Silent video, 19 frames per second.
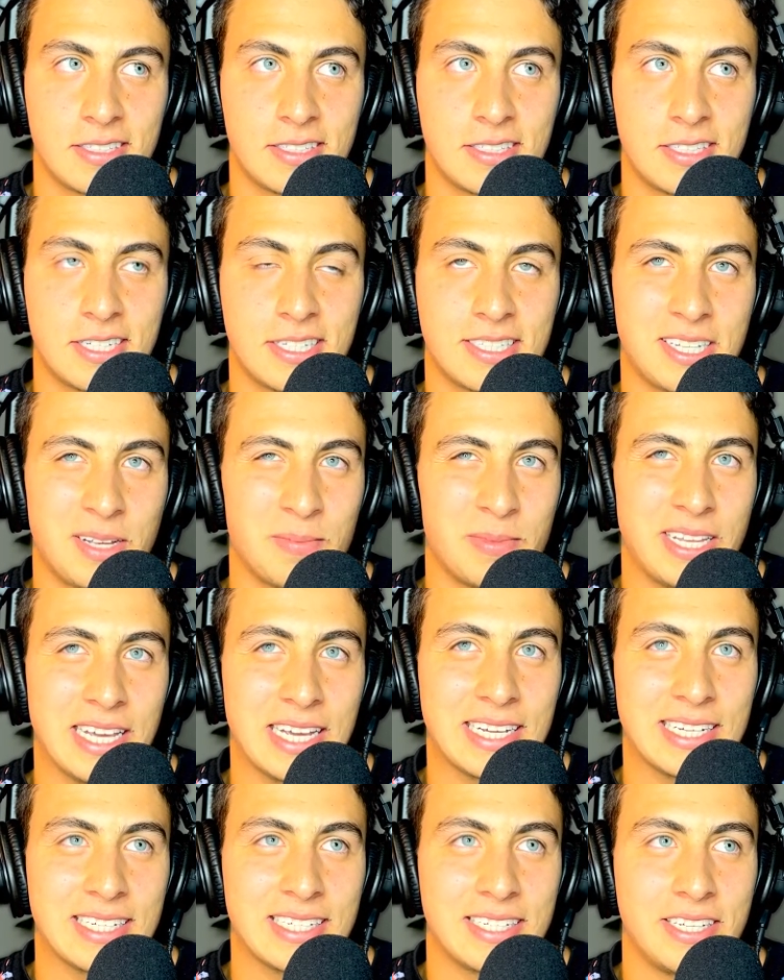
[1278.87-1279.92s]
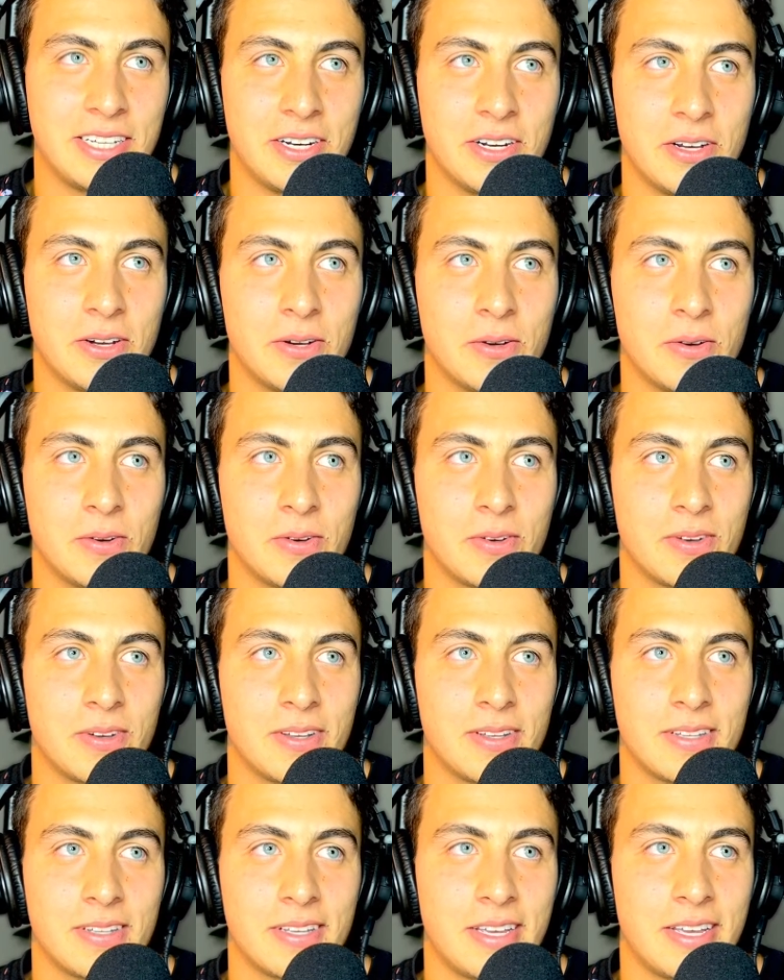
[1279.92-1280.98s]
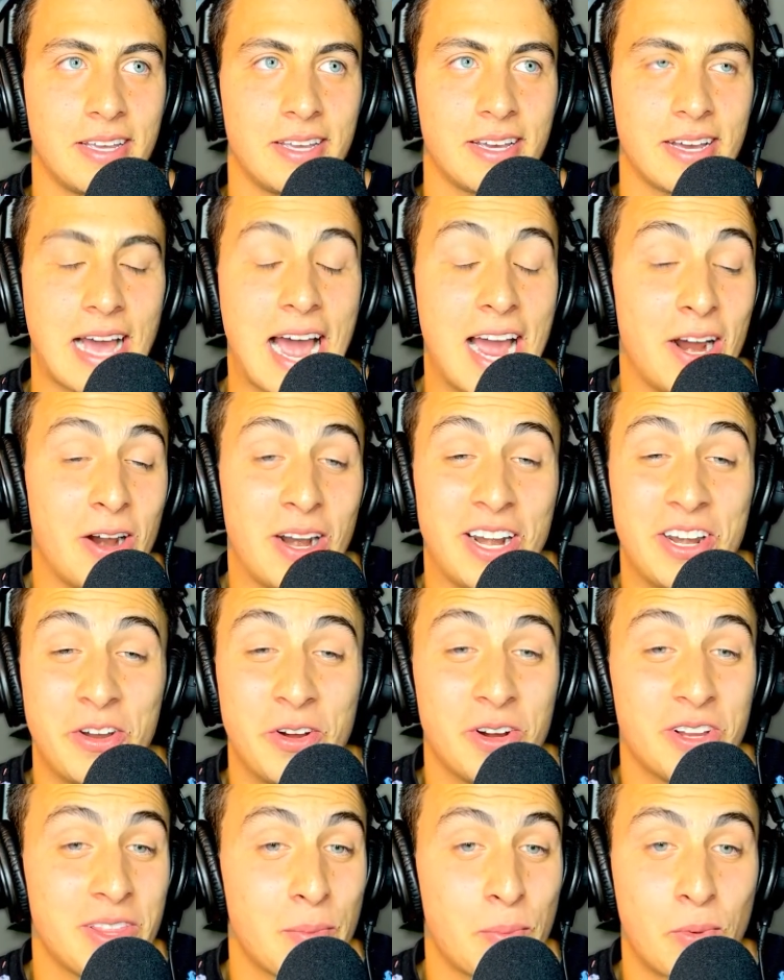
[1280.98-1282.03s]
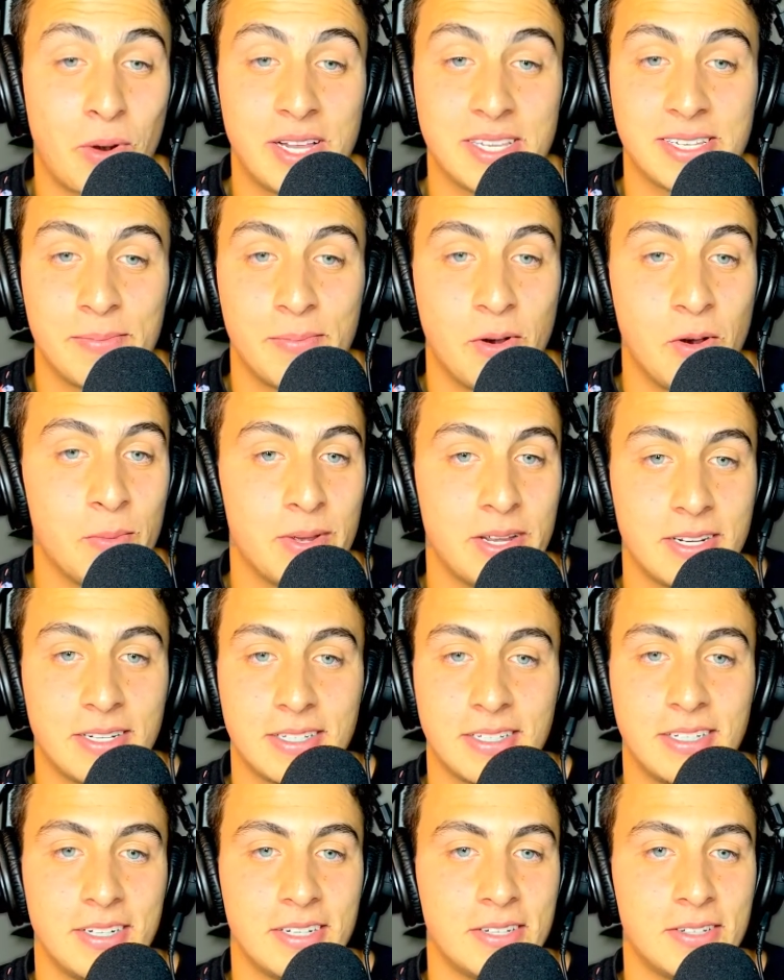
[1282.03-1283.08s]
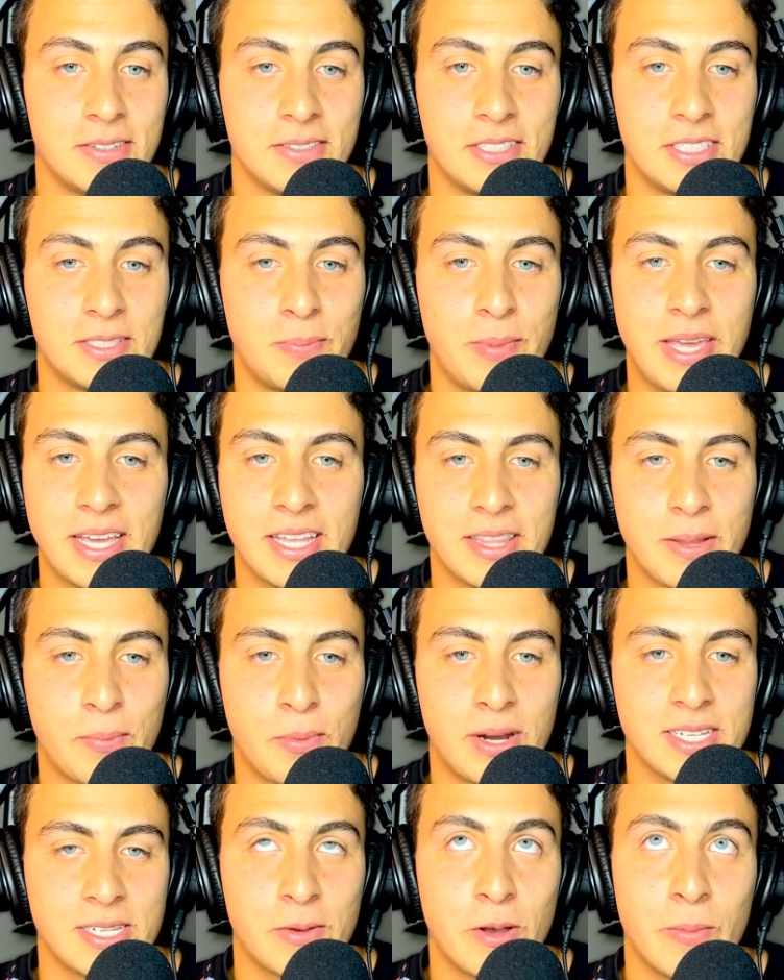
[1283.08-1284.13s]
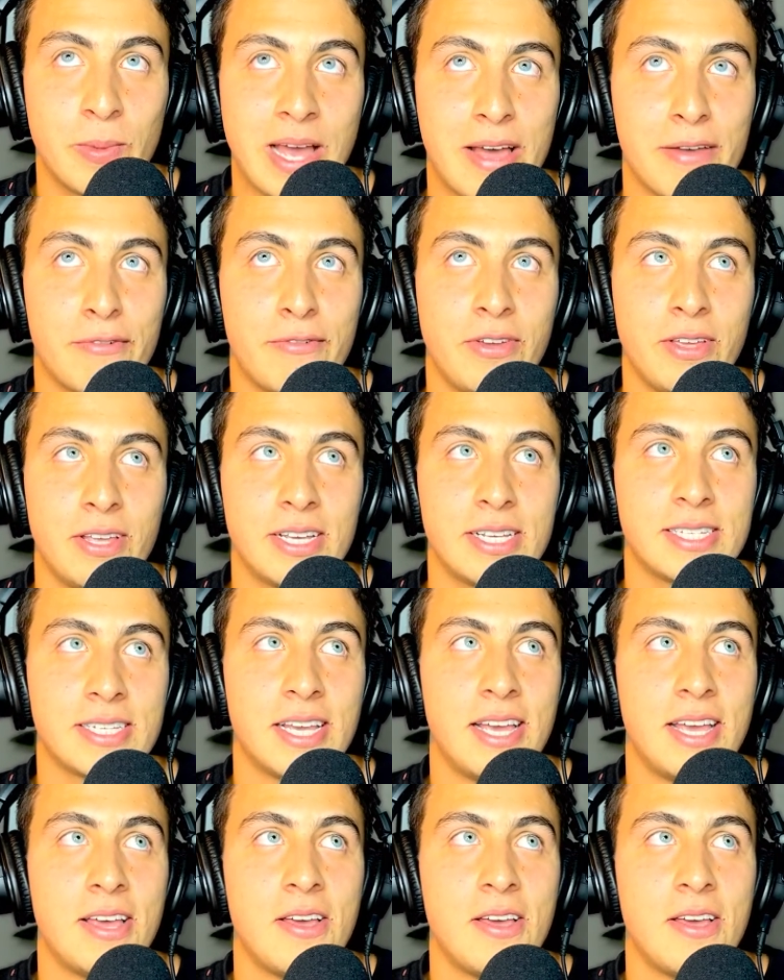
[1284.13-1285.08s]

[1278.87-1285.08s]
to something, you know, higher and you're in the present moment, you know, just being in the present moment, I feel is